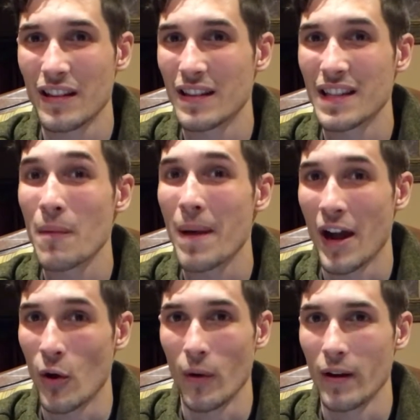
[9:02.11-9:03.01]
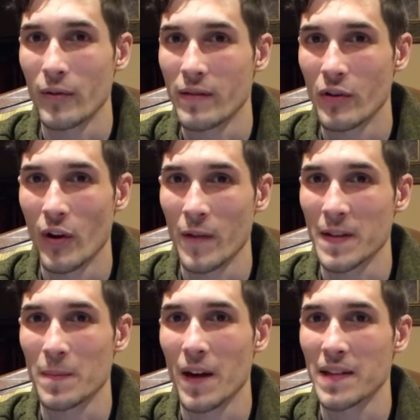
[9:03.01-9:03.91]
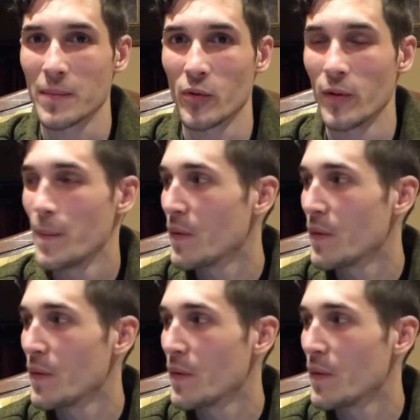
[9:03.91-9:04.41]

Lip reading: somehow, I don't even know how this is possible,